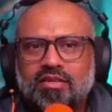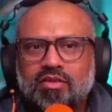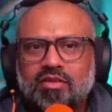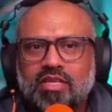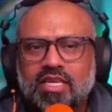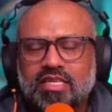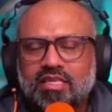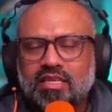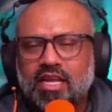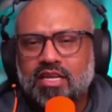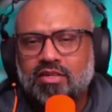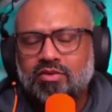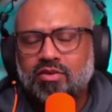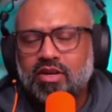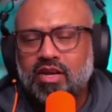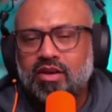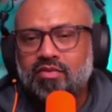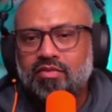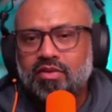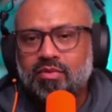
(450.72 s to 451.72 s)
So this
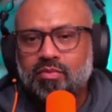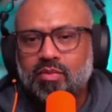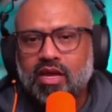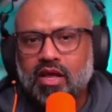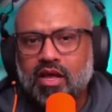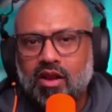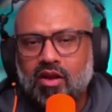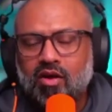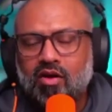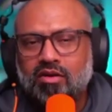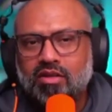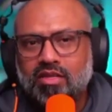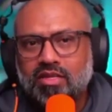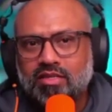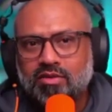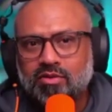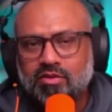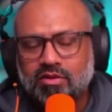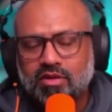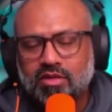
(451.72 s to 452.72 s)
resonated with me a lot,
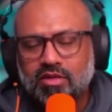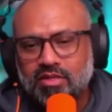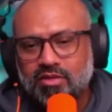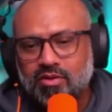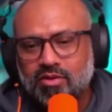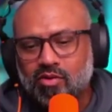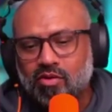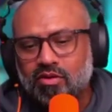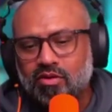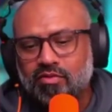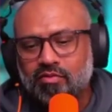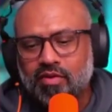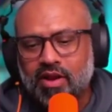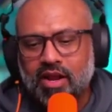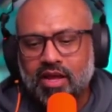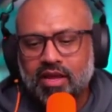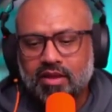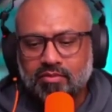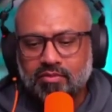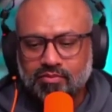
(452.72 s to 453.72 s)
this quote,
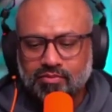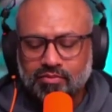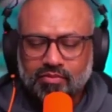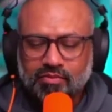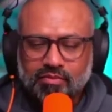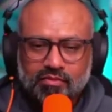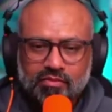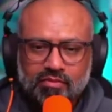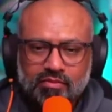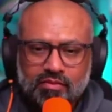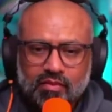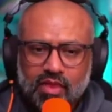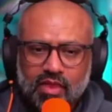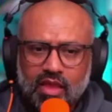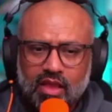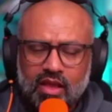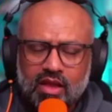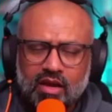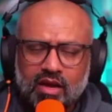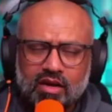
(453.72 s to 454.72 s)
when I
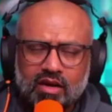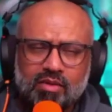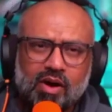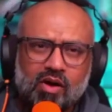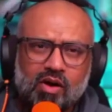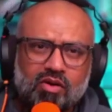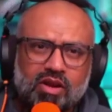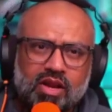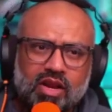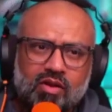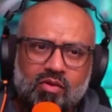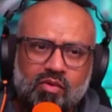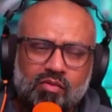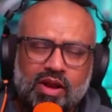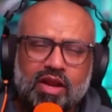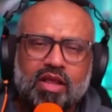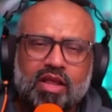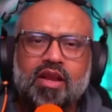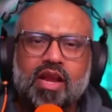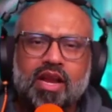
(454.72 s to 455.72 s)
heard about it or
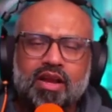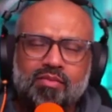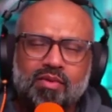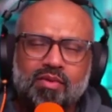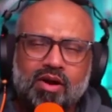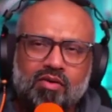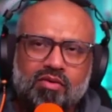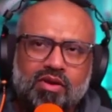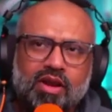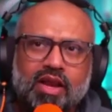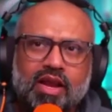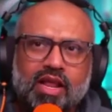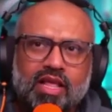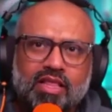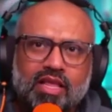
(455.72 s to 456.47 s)
when I read about it.